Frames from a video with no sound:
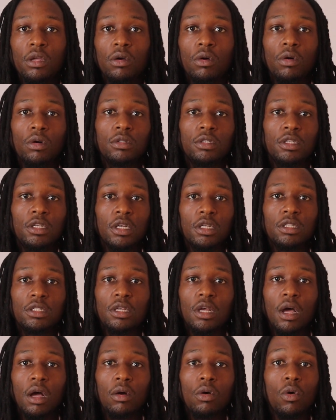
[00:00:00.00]
on
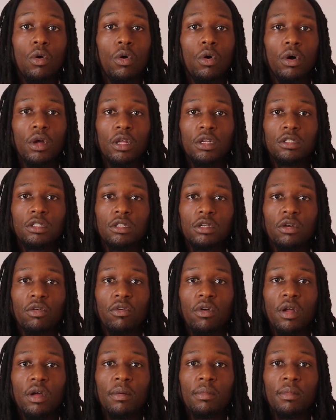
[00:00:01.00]
TikTok or
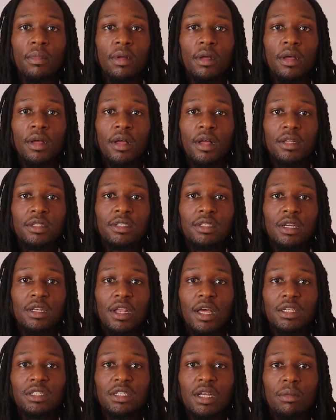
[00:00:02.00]
Instagram. Till next